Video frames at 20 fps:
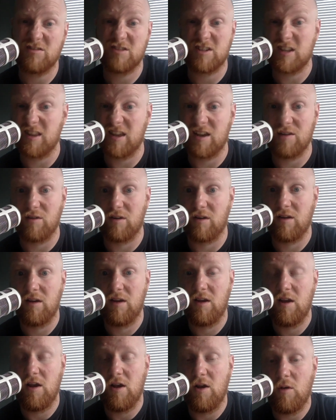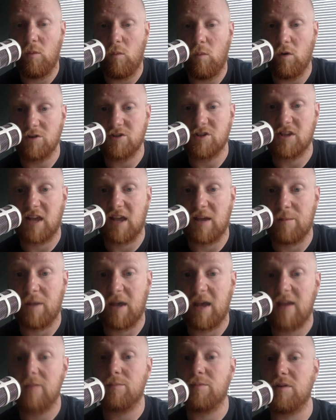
I'll sit there and watch the game back,